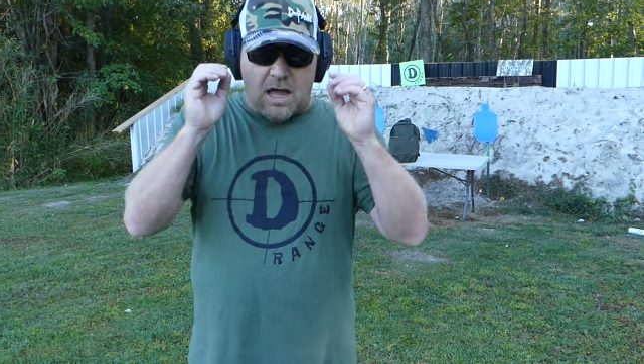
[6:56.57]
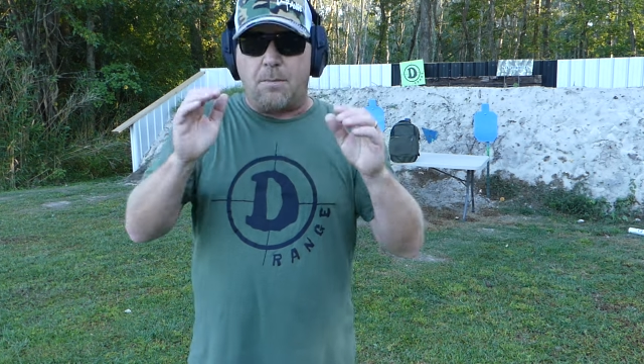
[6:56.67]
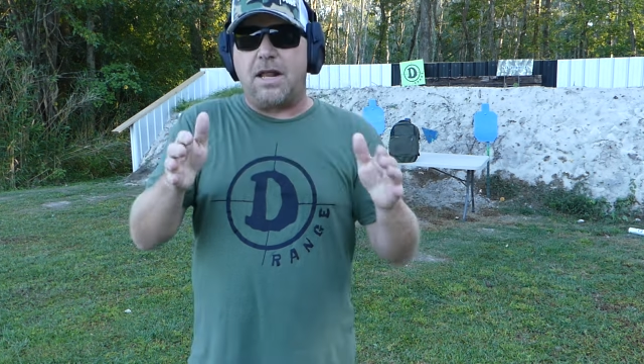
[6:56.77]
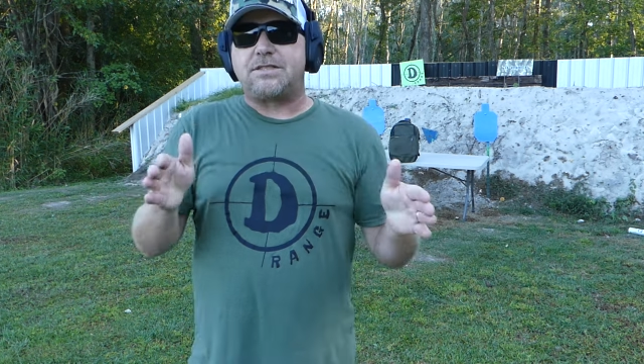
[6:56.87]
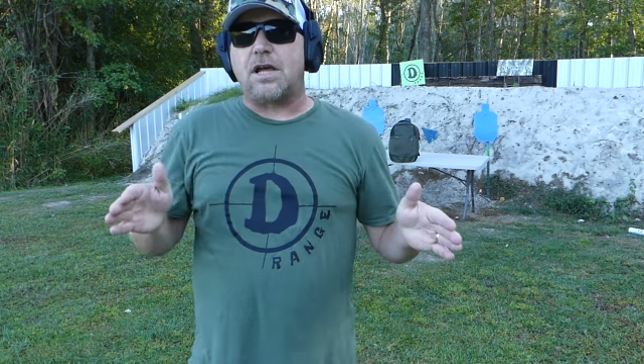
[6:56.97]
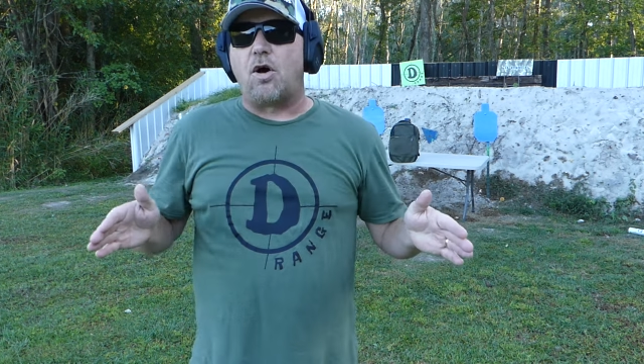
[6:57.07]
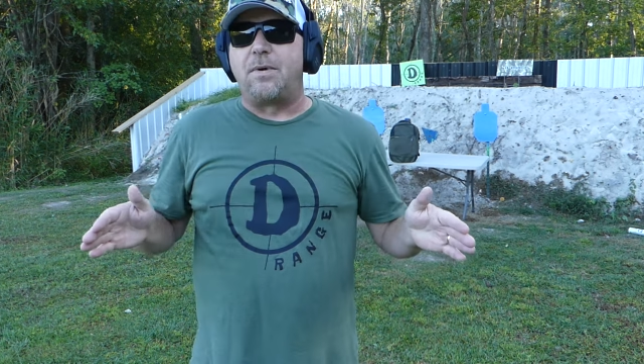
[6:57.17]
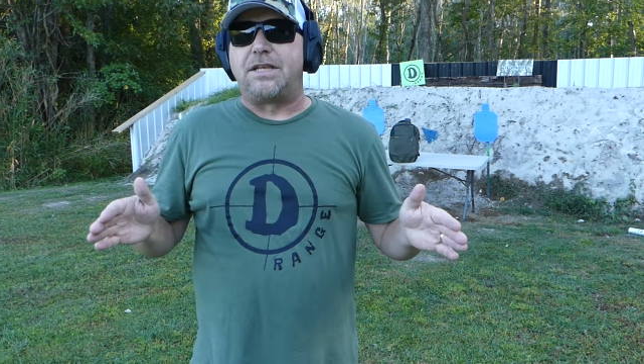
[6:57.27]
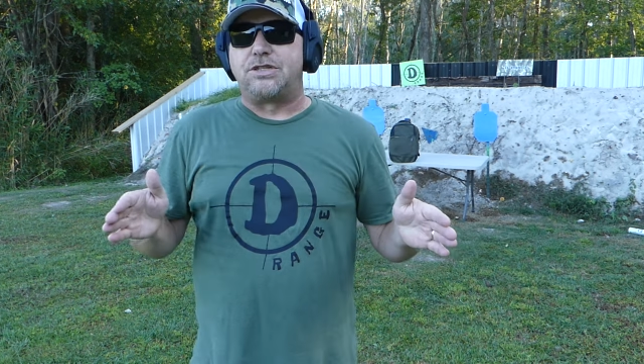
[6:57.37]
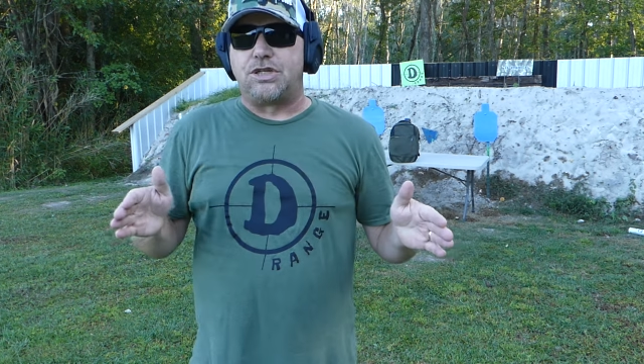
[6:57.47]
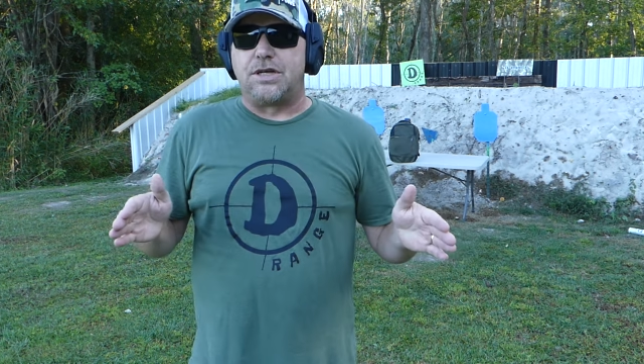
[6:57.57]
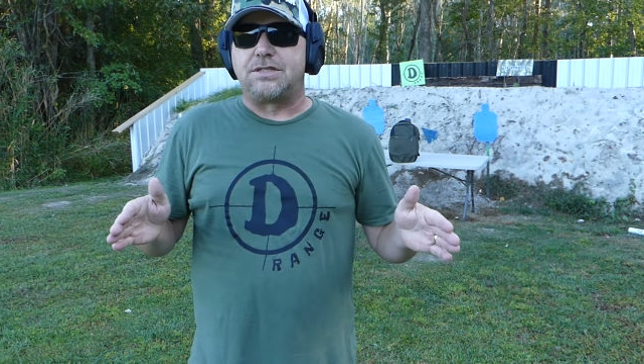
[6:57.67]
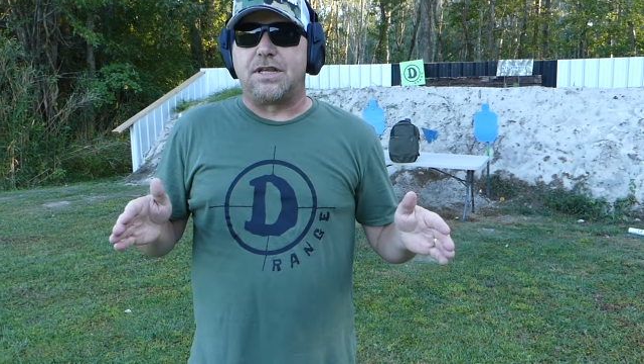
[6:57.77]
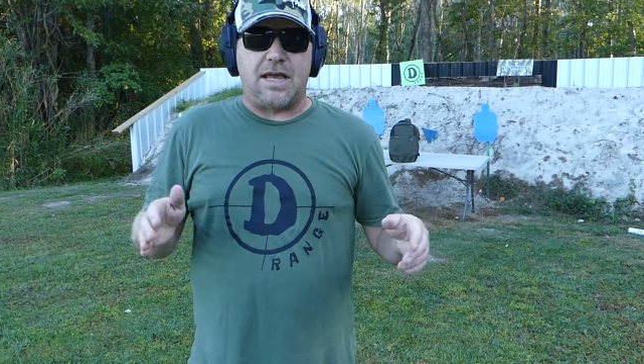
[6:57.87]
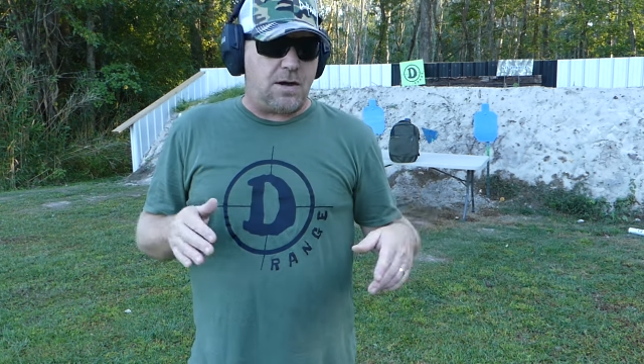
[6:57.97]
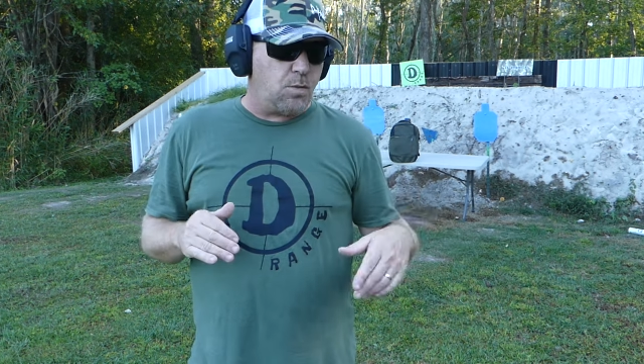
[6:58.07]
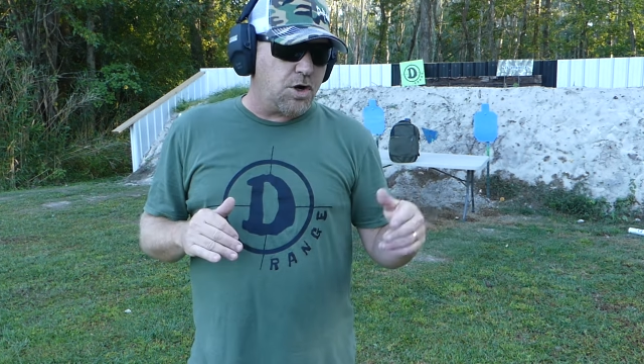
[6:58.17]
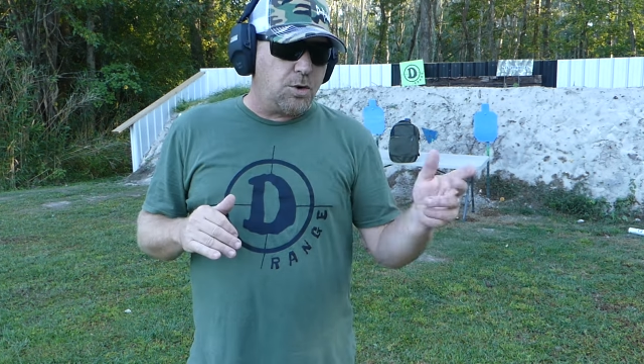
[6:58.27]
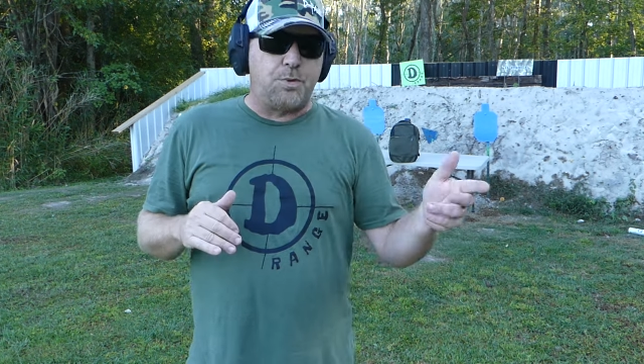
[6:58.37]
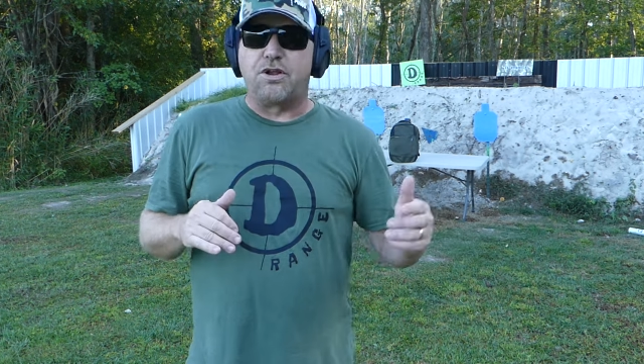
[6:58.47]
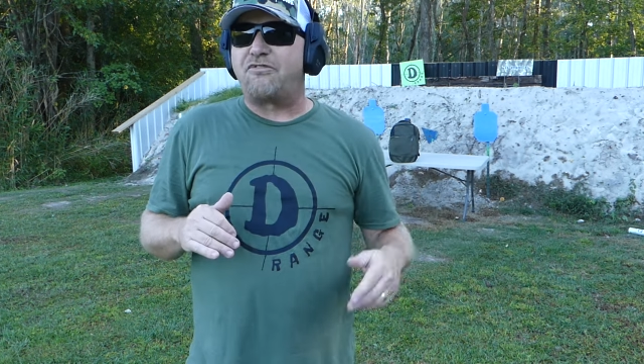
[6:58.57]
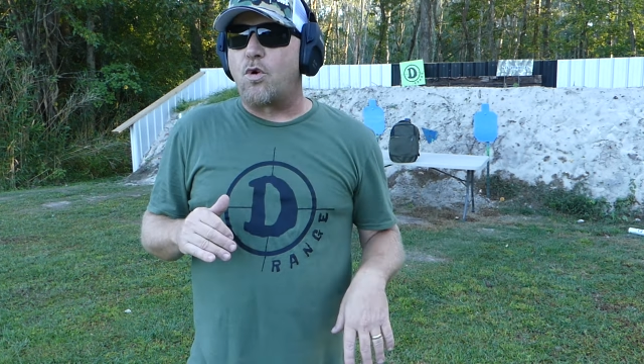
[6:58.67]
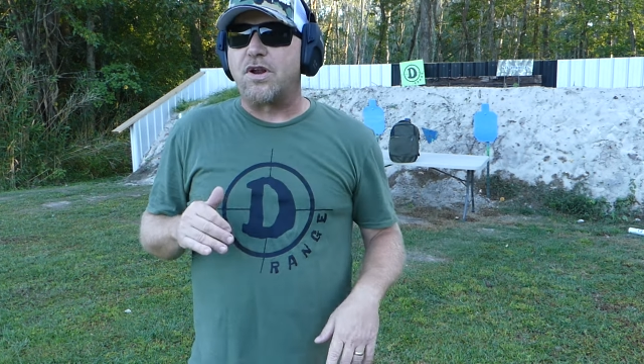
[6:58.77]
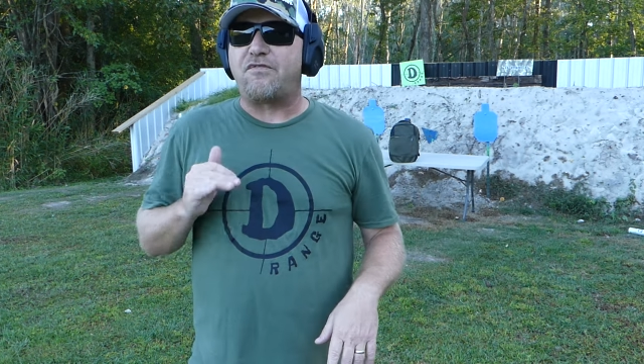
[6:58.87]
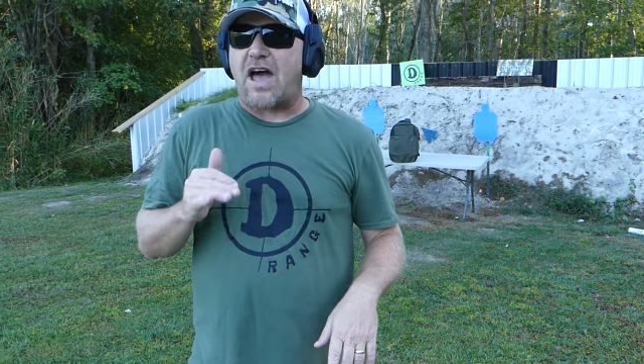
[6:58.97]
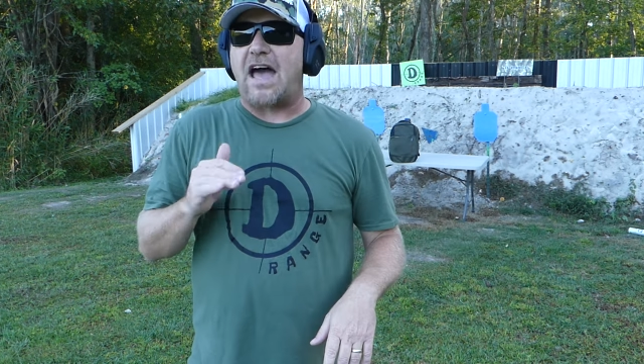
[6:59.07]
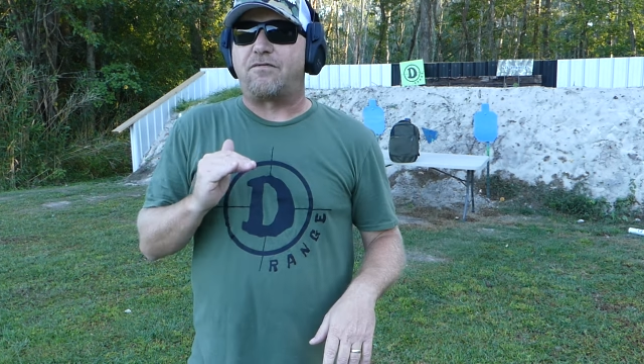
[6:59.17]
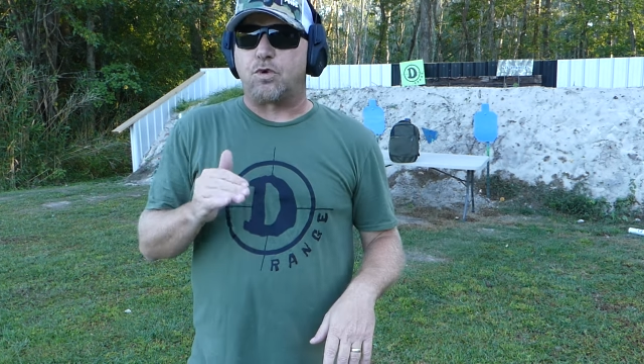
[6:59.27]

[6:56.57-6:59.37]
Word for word: I'm gonna let y'all be the judge of that. We're gonna put a 45